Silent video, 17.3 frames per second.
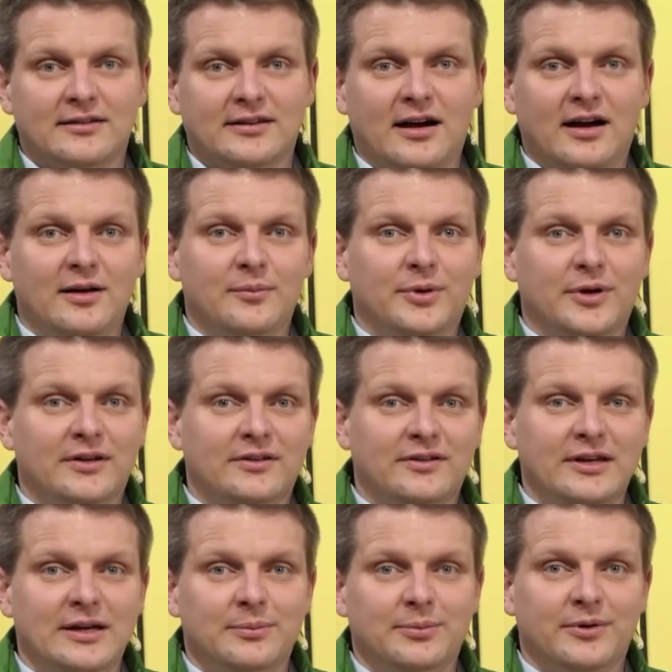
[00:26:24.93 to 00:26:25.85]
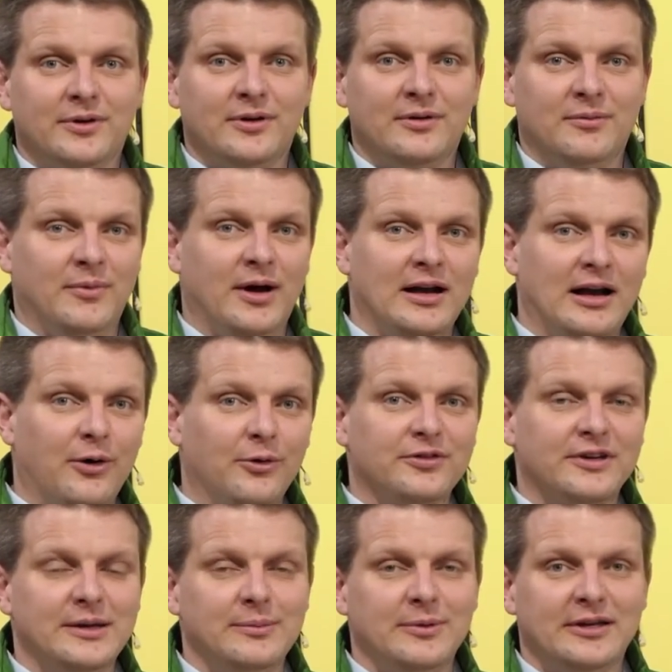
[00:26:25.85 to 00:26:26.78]
For everyone who hasn't
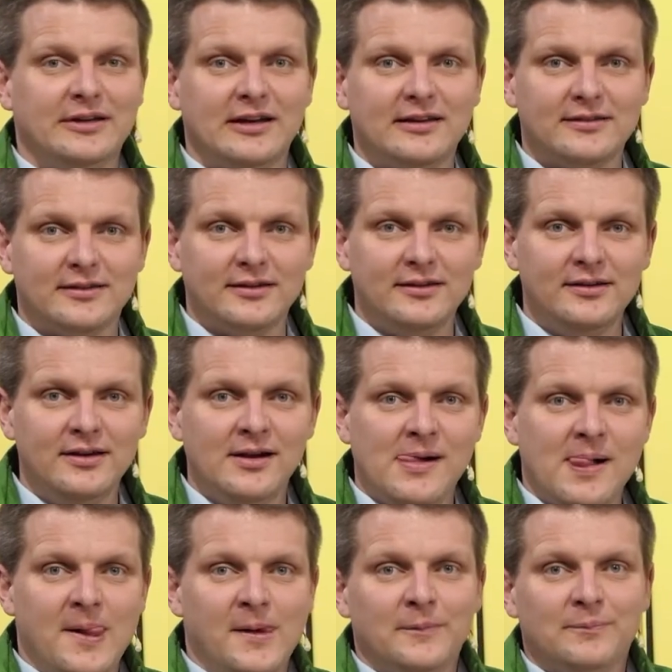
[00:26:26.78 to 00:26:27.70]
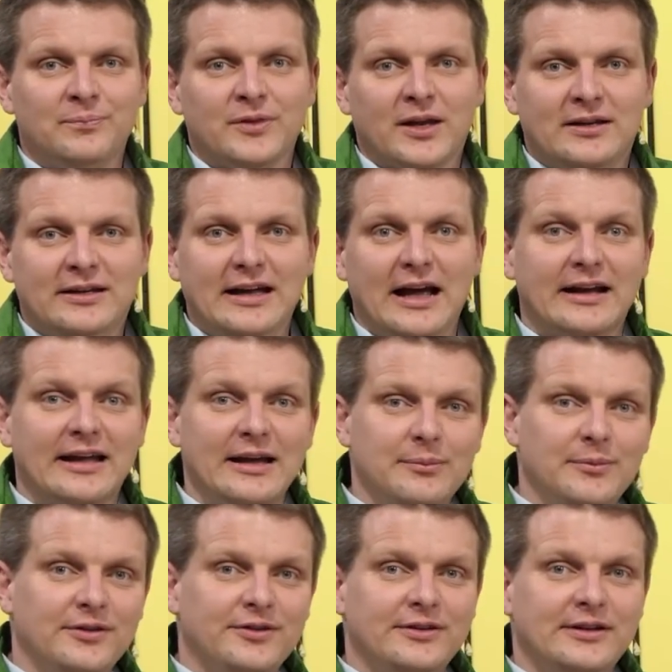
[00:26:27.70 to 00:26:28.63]
subscribed to the Profi magazine, the
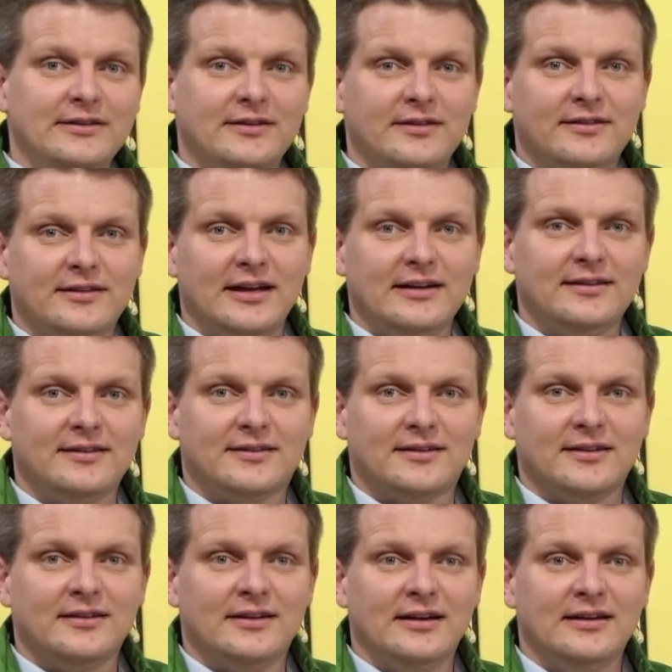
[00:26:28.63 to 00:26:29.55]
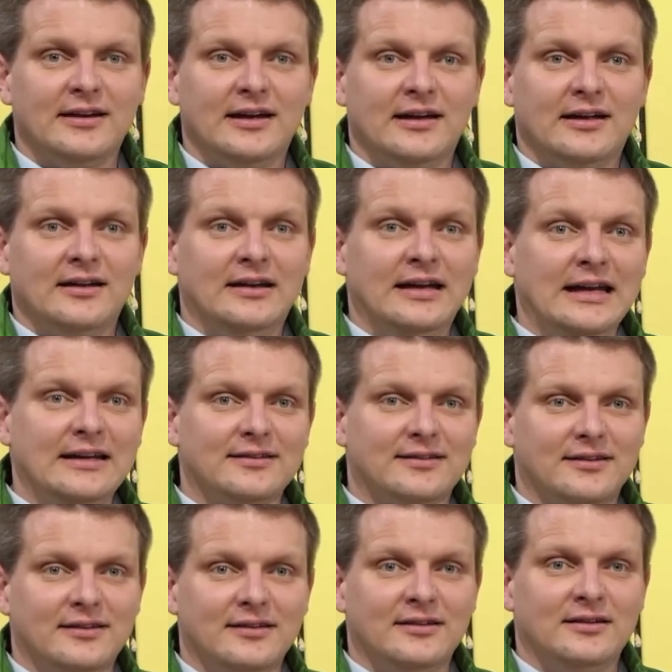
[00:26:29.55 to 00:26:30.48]
test results will be published on the
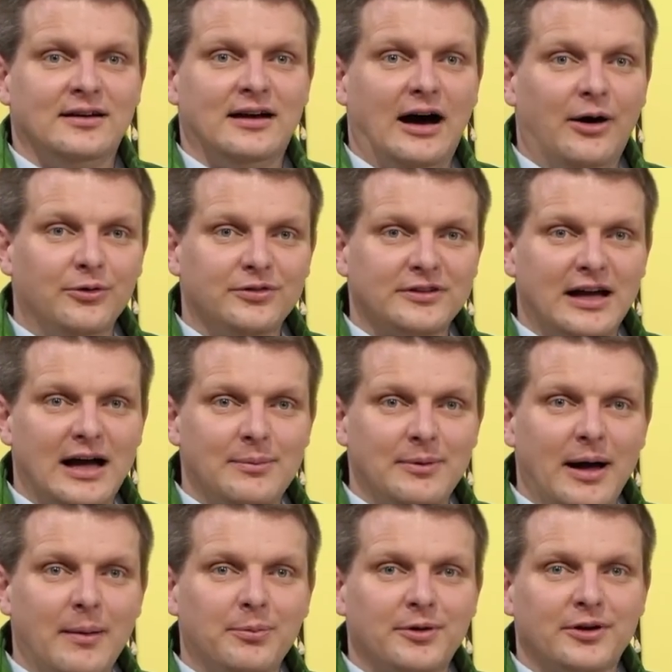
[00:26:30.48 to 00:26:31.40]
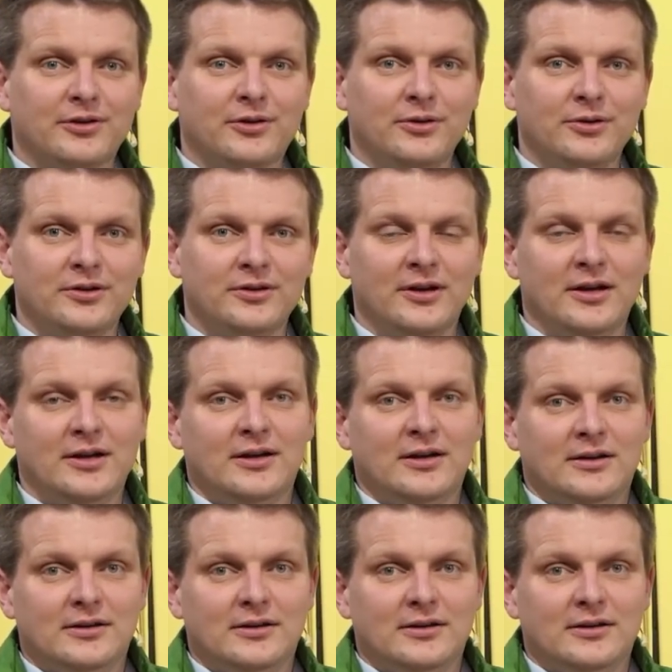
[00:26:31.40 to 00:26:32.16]
KRONE homepage in the near future.